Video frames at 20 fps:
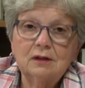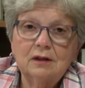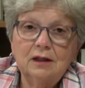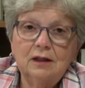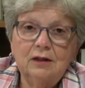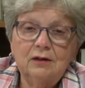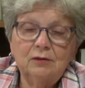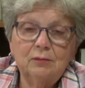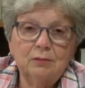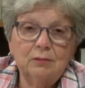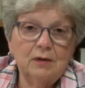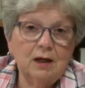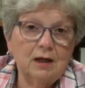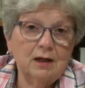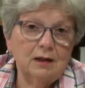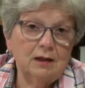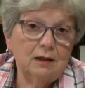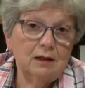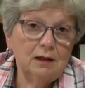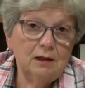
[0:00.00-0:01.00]
He's
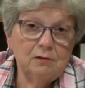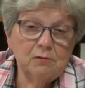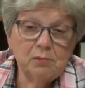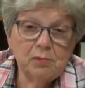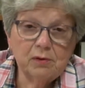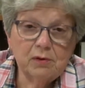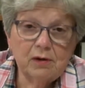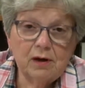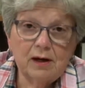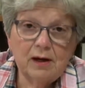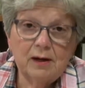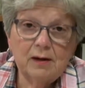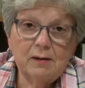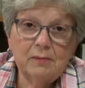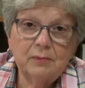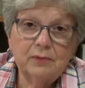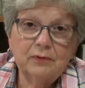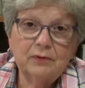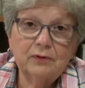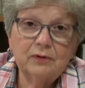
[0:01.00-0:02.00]
naive,
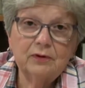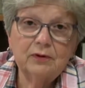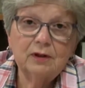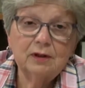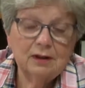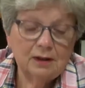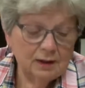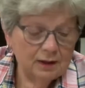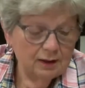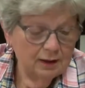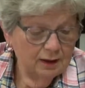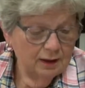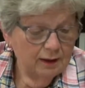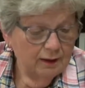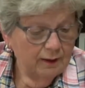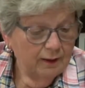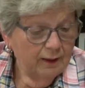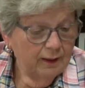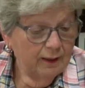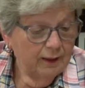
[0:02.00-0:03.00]
perhaps.
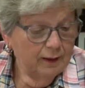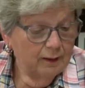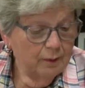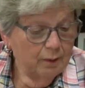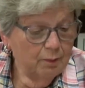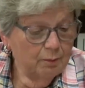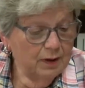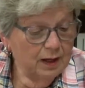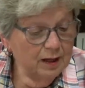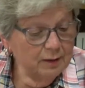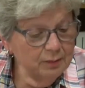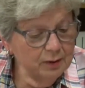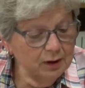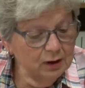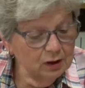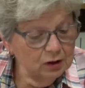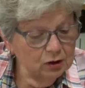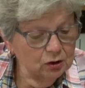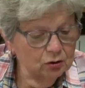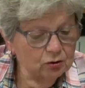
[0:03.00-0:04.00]
Maybe
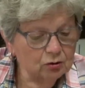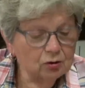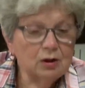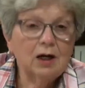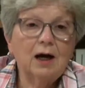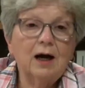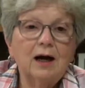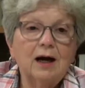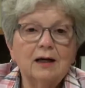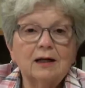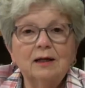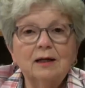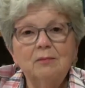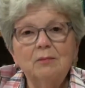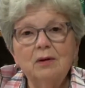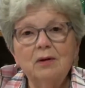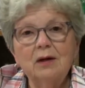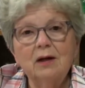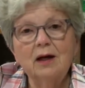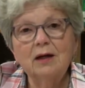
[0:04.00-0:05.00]
a little cocky,
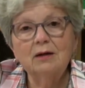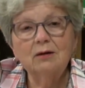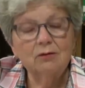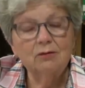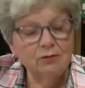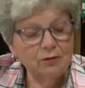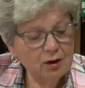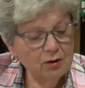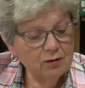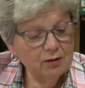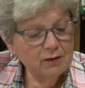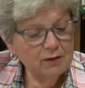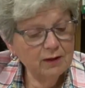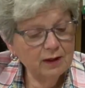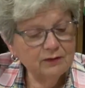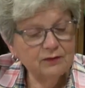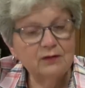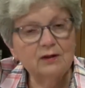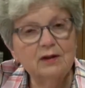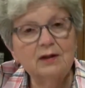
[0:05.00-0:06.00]
but I don't know that
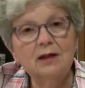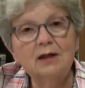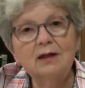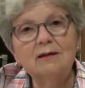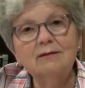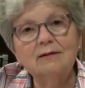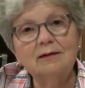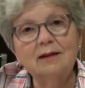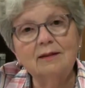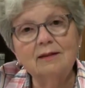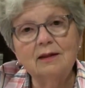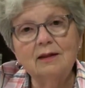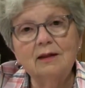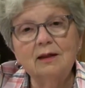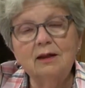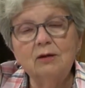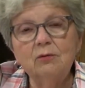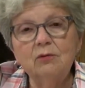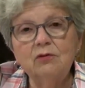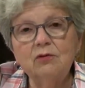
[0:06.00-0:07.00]
that's the case. I think
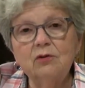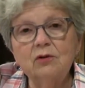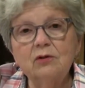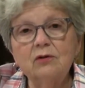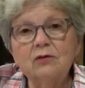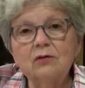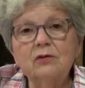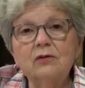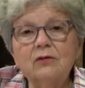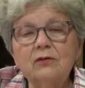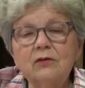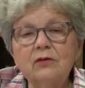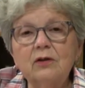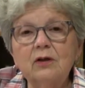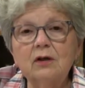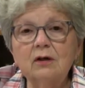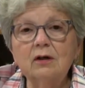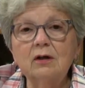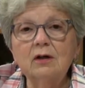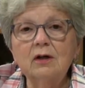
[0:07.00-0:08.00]
he was just
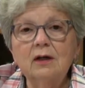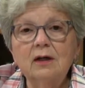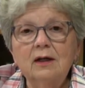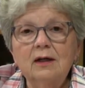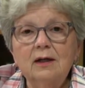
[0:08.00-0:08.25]
sincere,